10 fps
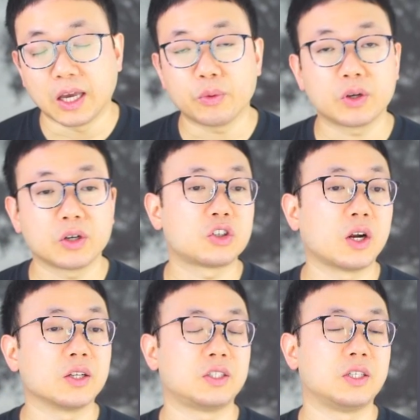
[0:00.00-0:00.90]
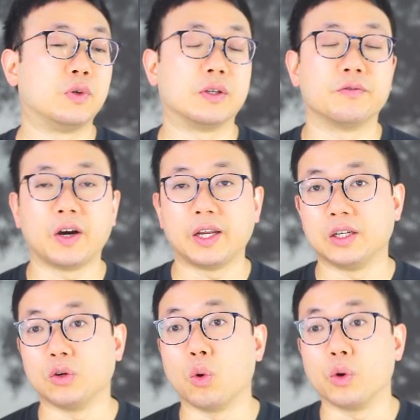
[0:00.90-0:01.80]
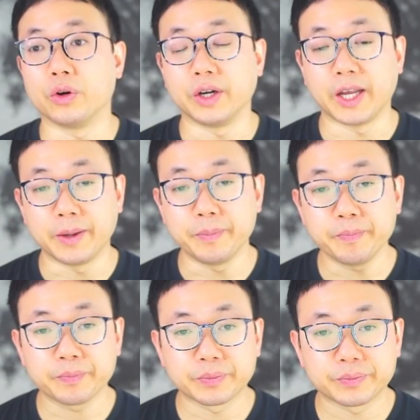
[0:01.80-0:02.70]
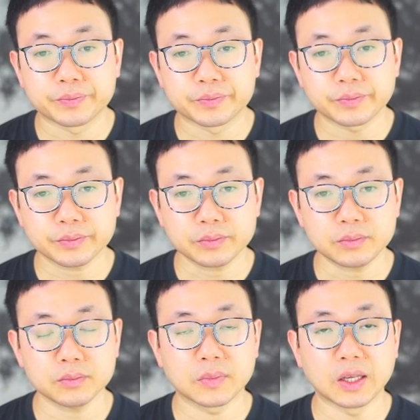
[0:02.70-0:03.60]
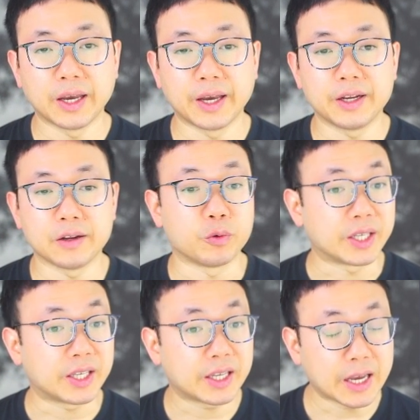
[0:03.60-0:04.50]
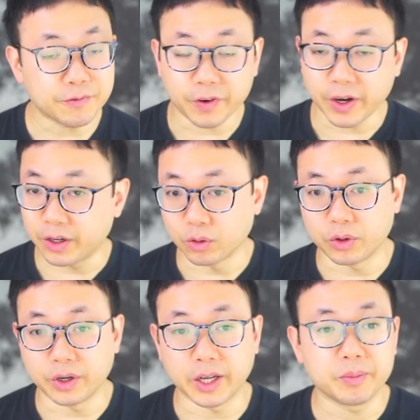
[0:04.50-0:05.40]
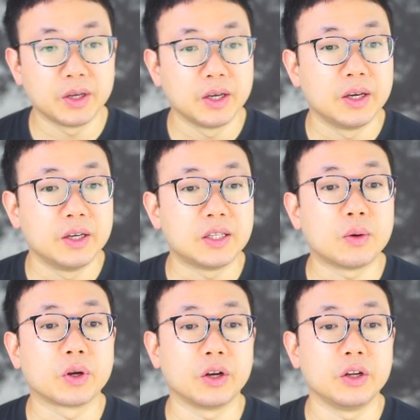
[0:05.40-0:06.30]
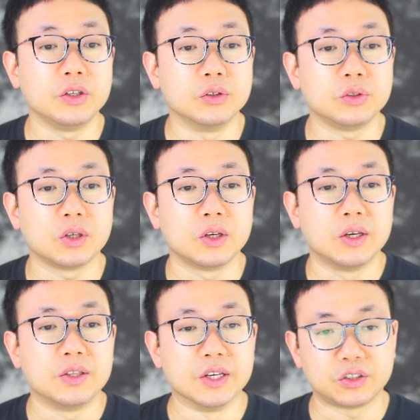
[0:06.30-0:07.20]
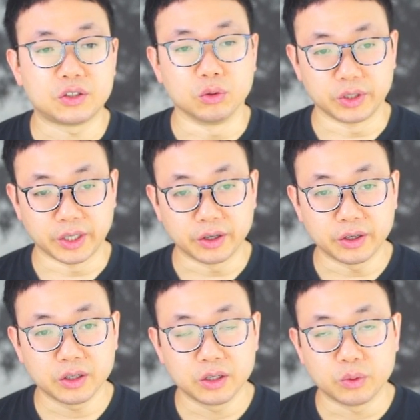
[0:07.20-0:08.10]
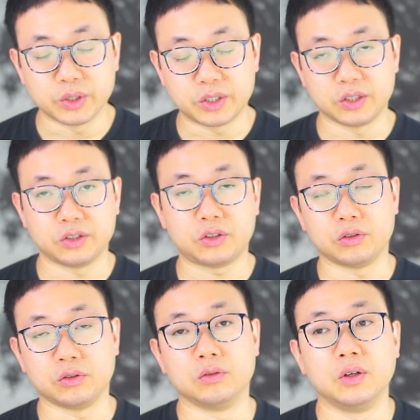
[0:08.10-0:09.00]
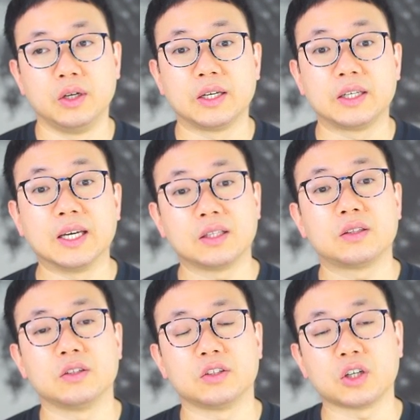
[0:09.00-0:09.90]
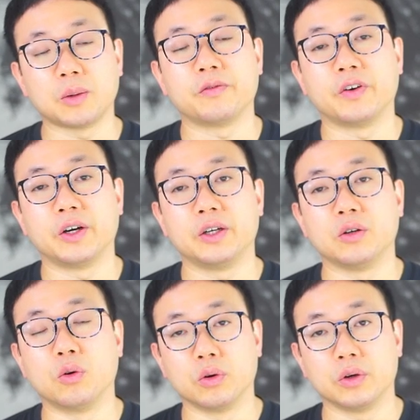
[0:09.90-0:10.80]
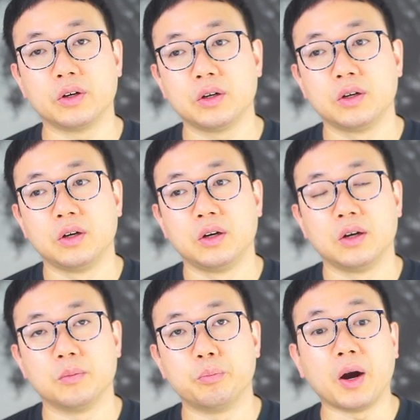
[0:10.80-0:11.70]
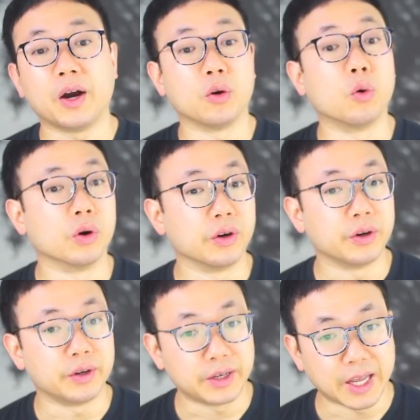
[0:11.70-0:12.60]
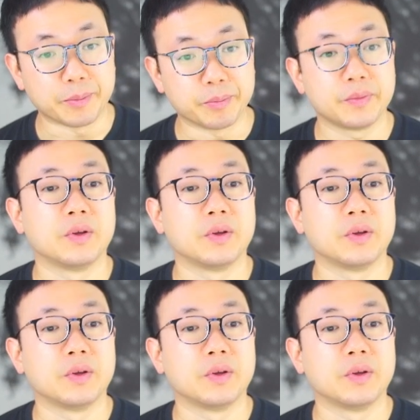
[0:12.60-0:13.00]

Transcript: and we're going to try to see if we can find an order name. And if we can find an order name, then we're going to use this tool here, which is to get the Shopify order by the order name.